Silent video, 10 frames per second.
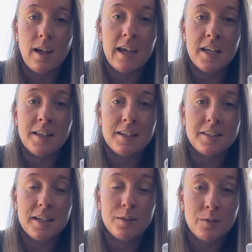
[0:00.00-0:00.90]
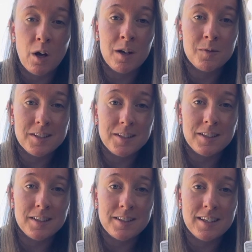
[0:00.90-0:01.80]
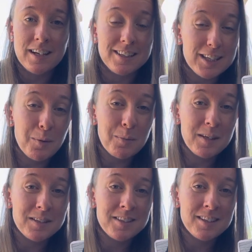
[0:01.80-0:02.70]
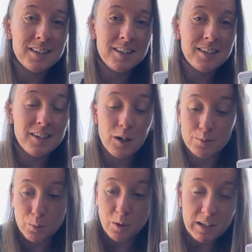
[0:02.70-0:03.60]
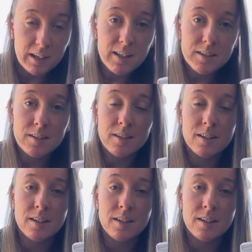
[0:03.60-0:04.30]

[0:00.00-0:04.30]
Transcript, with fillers: And in that state of non-resistance and acceptance of what is,